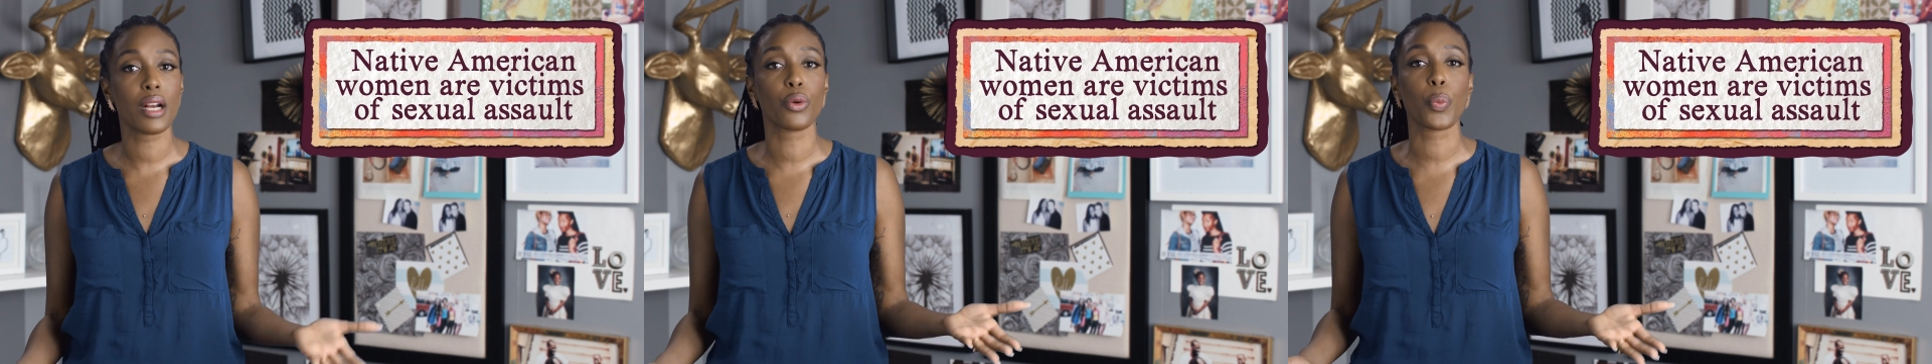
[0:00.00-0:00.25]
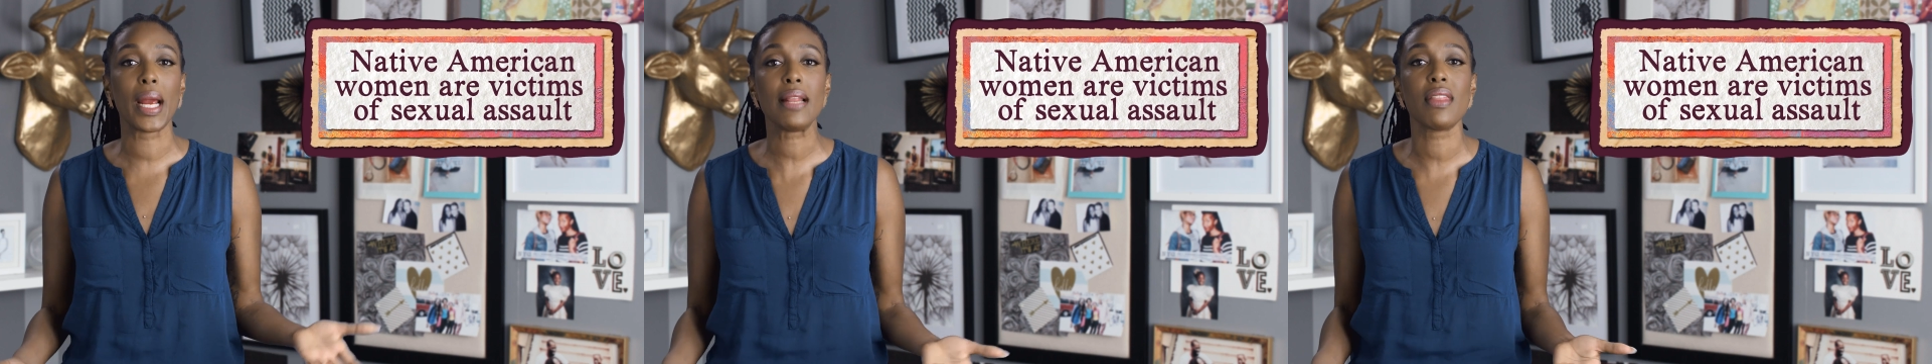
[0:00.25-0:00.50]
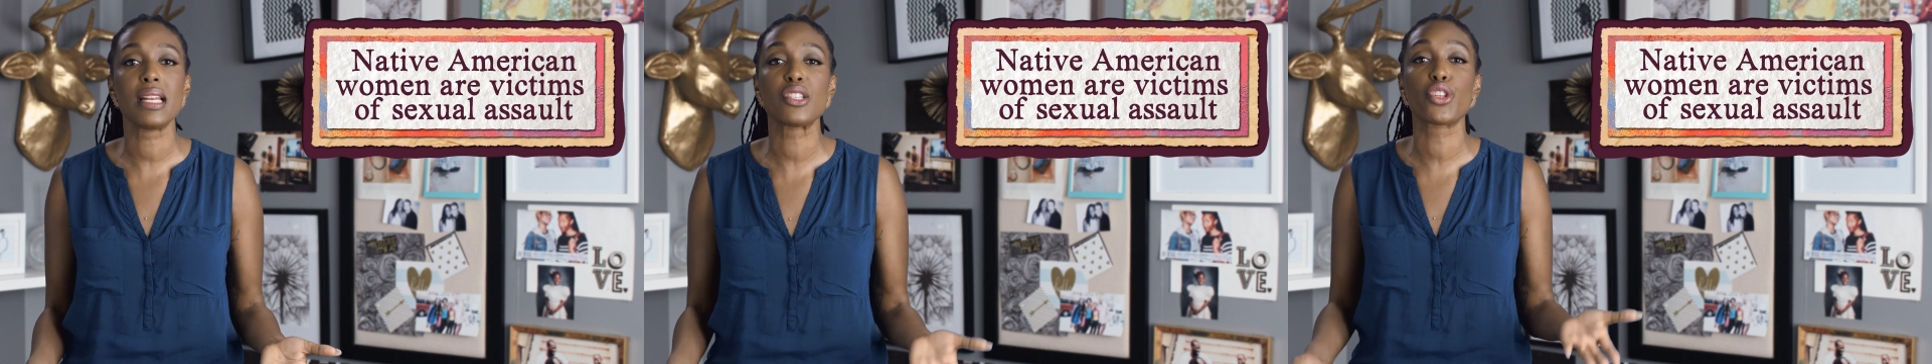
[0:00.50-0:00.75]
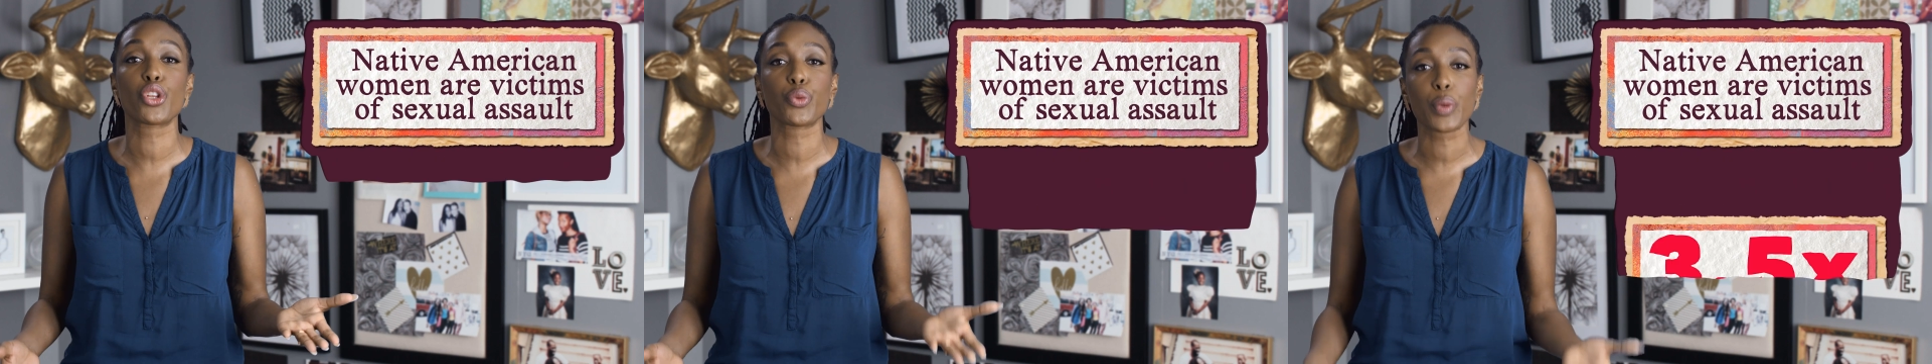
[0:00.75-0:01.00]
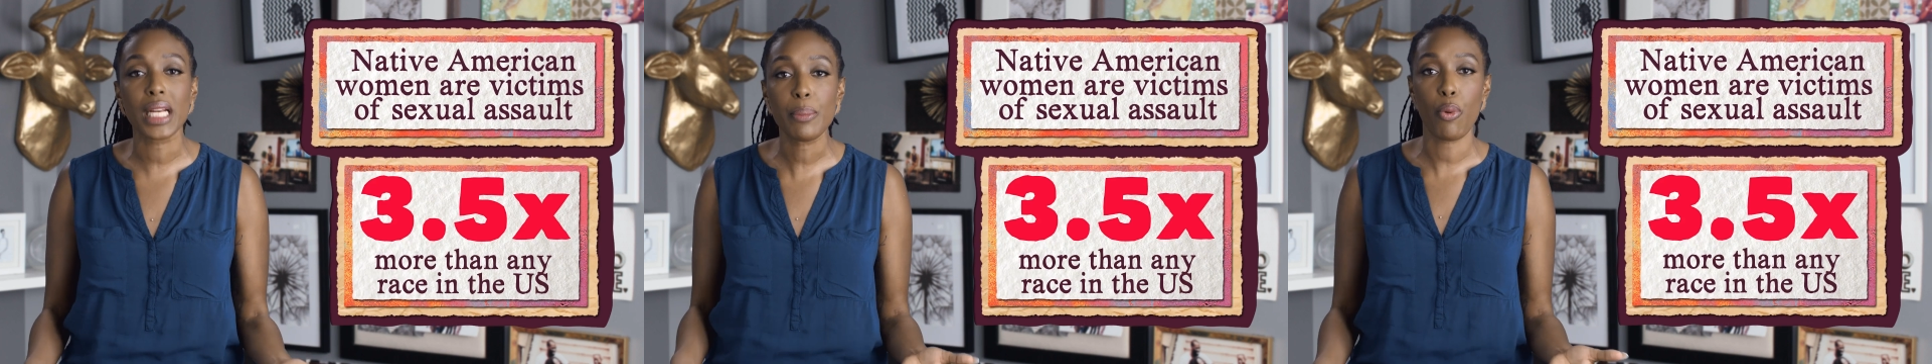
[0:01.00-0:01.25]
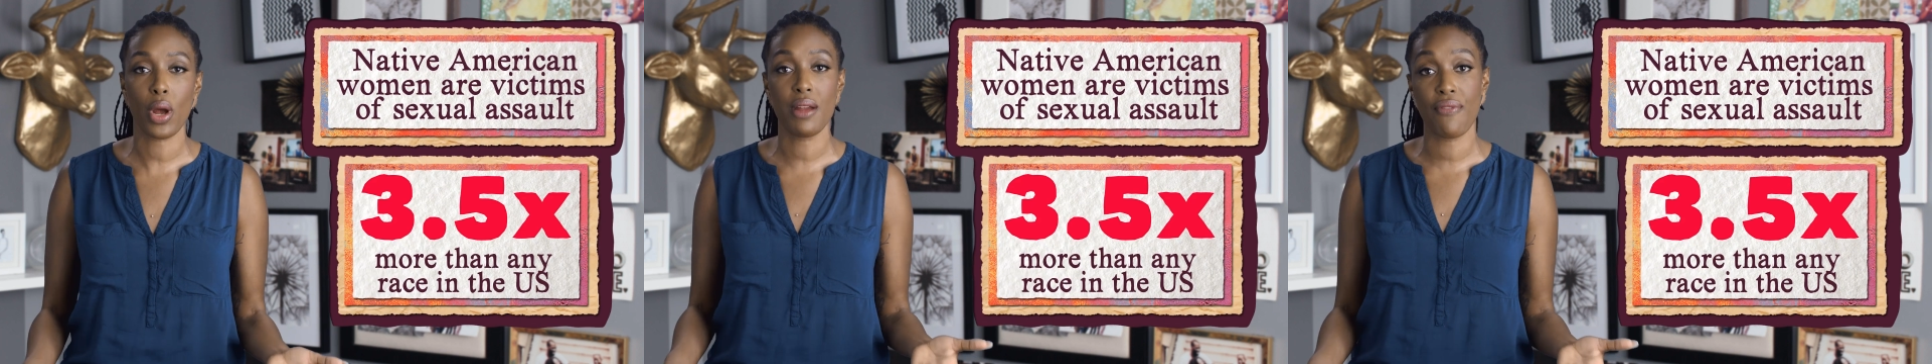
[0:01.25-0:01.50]
at a rate that is
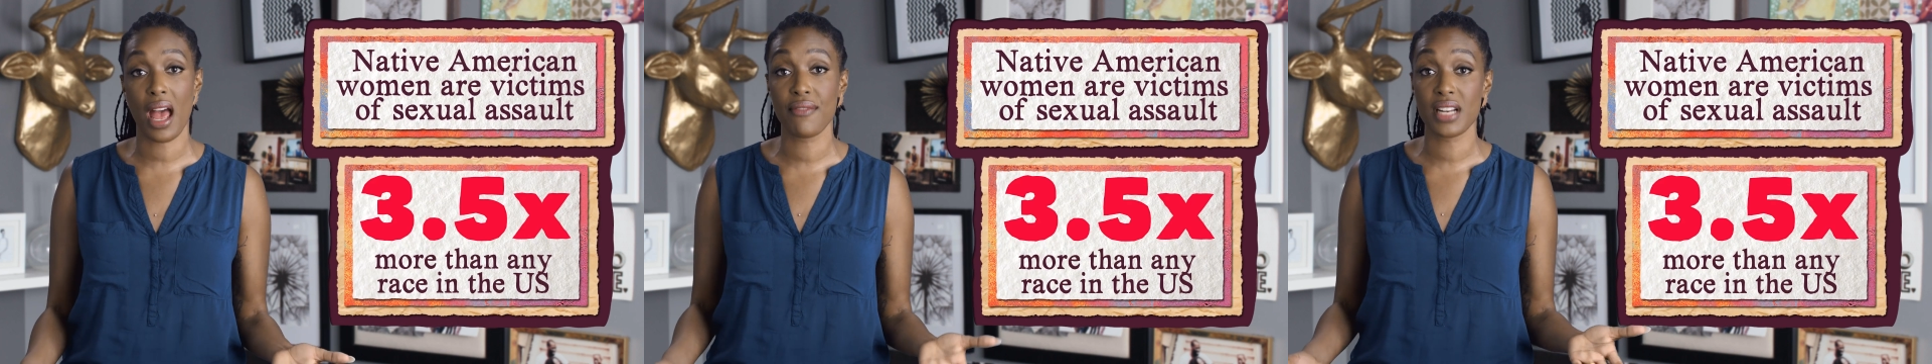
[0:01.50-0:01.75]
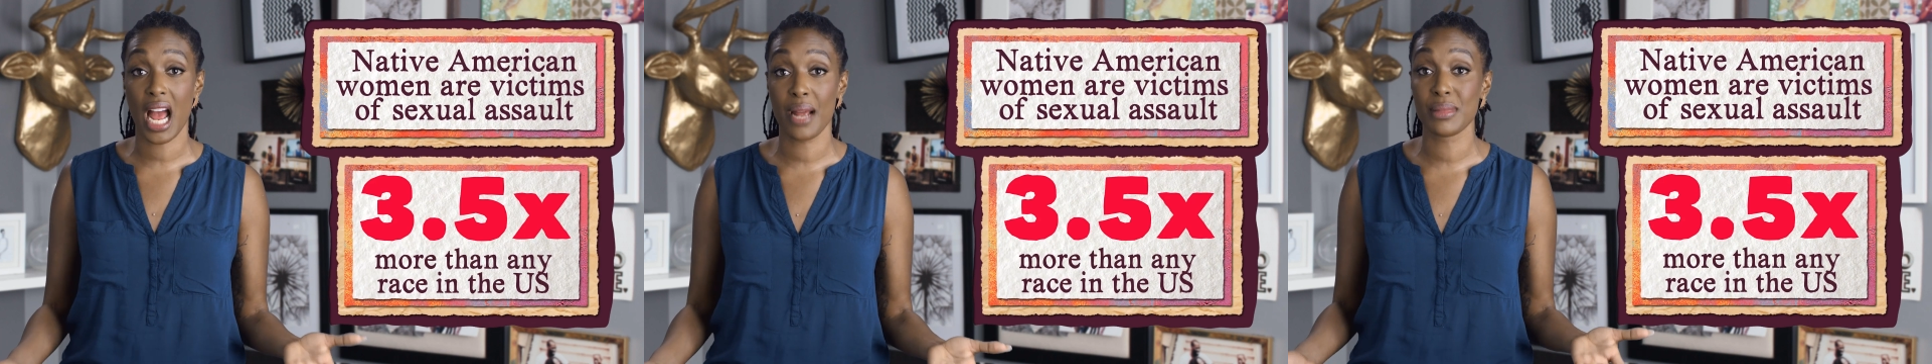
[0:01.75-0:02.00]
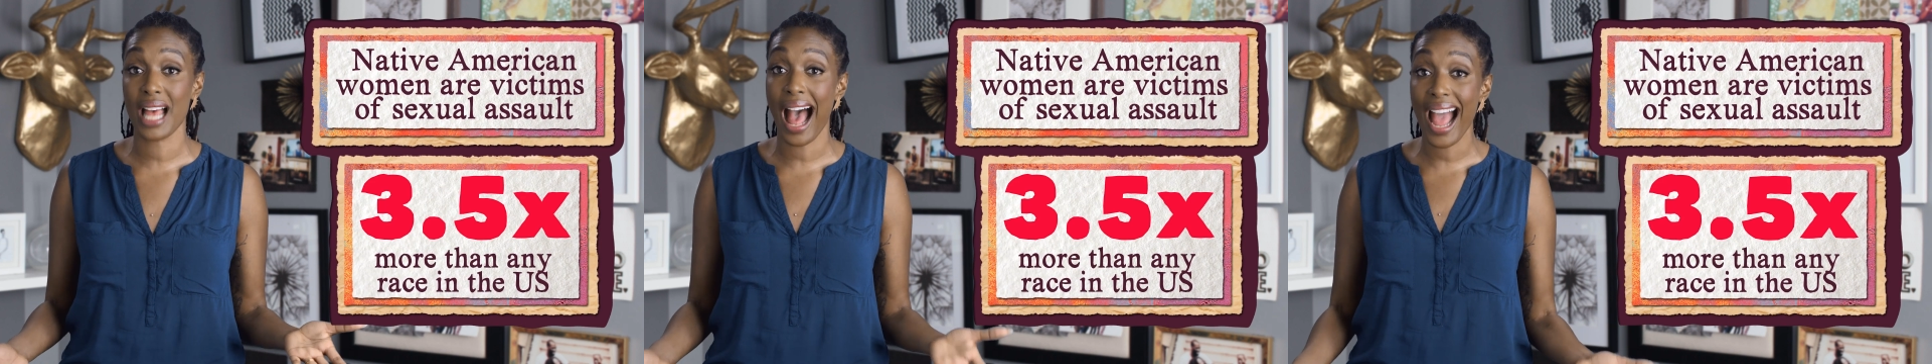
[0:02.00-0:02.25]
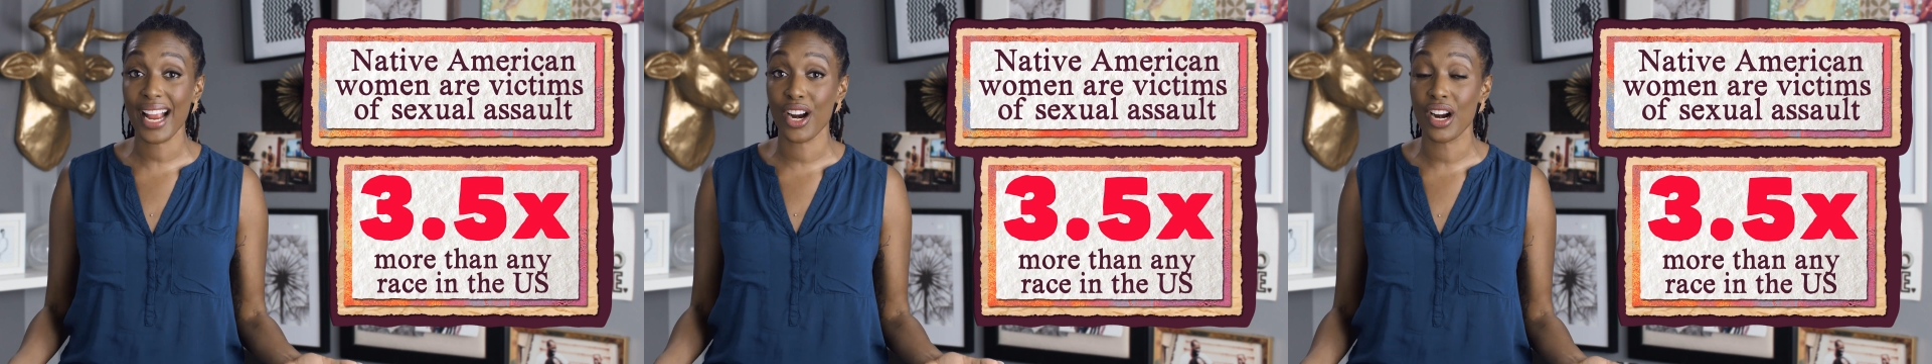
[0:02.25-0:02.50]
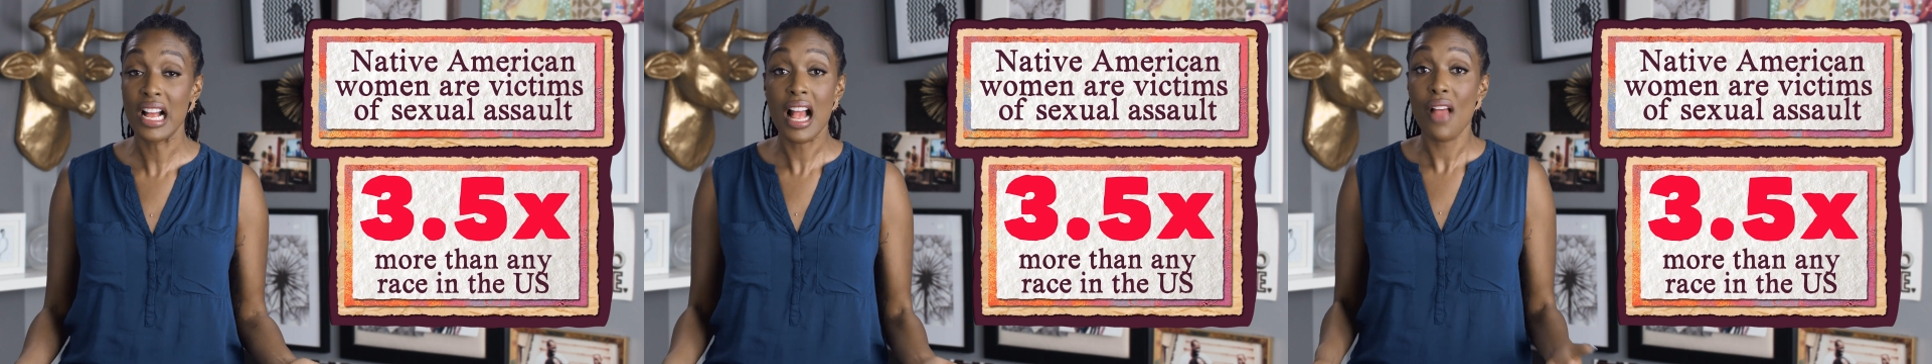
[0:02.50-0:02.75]
3.5 times higher